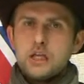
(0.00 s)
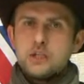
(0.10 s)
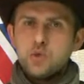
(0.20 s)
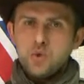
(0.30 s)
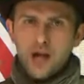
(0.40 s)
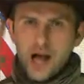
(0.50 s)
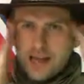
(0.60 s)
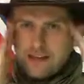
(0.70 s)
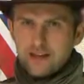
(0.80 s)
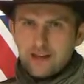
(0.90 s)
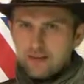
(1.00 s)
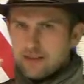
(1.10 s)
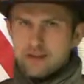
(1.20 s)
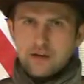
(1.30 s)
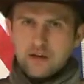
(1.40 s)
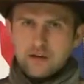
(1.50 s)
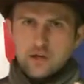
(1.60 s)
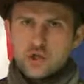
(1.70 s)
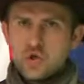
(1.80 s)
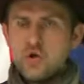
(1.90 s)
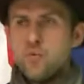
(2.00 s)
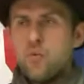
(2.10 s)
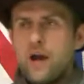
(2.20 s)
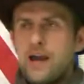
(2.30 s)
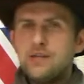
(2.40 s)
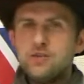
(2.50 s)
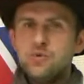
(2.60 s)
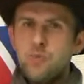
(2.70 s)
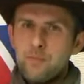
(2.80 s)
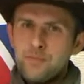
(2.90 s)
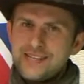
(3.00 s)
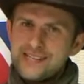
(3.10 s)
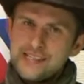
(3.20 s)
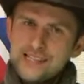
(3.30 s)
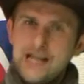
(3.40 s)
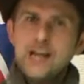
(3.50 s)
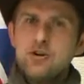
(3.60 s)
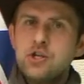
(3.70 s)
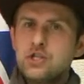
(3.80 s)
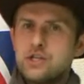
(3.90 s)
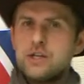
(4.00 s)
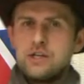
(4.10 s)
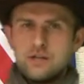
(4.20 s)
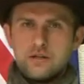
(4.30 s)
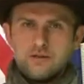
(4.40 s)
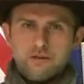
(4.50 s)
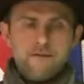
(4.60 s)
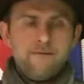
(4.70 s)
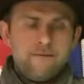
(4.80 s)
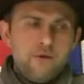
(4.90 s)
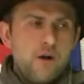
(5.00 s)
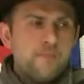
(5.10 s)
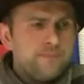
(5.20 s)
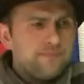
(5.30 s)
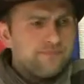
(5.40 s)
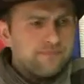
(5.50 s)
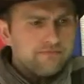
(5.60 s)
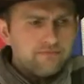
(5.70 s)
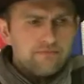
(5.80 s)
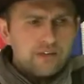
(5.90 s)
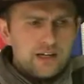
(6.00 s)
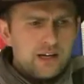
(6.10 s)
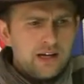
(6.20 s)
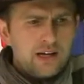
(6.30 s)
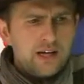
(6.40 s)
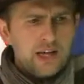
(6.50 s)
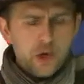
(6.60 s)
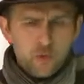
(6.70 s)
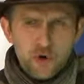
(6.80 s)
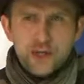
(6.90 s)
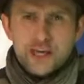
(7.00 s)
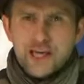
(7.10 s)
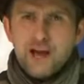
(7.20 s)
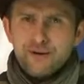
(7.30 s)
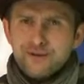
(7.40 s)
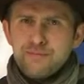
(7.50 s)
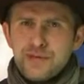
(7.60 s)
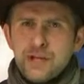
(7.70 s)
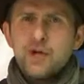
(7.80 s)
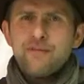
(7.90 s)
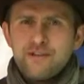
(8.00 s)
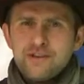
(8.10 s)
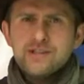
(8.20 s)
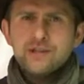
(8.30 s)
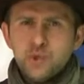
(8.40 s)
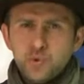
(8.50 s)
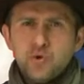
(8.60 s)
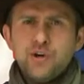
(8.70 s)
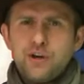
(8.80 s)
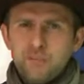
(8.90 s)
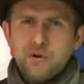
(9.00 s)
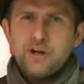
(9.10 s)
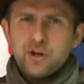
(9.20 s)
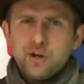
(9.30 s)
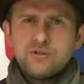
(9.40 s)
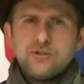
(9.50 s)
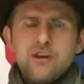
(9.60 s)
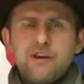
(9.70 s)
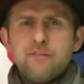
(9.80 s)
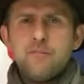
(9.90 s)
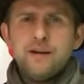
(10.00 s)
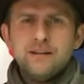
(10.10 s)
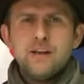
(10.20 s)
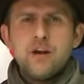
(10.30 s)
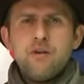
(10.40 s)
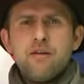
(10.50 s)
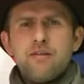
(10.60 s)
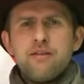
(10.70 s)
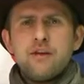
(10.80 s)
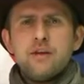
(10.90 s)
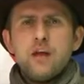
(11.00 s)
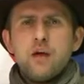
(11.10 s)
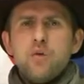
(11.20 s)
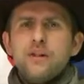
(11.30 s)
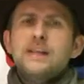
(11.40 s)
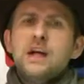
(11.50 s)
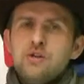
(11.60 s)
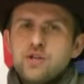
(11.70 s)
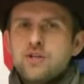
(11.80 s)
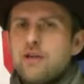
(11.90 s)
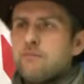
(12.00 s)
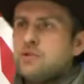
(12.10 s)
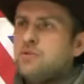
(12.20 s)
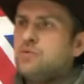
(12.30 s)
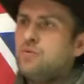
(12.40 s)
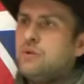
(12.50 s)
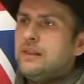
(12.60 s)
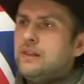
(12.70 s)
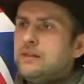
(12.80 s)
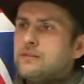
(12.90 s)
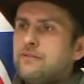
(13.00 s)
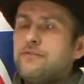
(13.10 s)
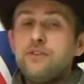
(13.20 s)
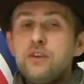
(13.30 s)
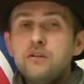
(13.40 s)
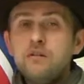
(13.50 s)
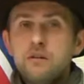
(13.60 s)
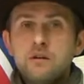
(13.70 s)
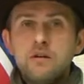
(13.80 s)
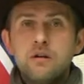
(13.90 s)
to guide their thinking in a certain way, to discourage them from working out the meaning of every single word and putting it all together, but rather than encouraging them to feel,